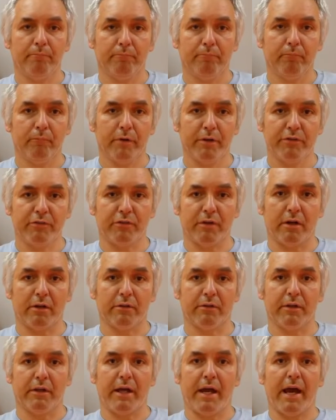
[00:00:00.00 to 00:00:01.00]
we
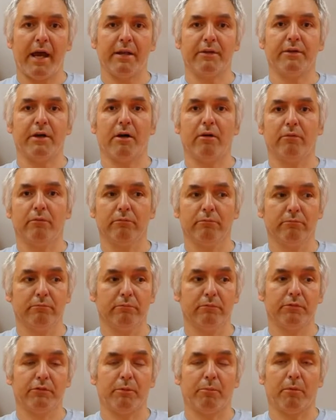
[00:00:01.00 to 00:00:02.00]
start to hatch out
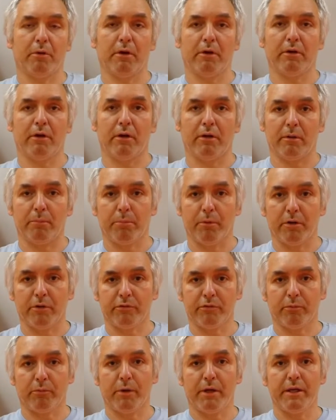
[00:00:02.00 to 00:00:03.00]
somewhere around 100
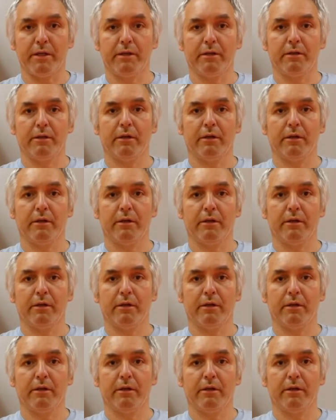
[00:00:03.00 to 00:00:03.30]
birds a week,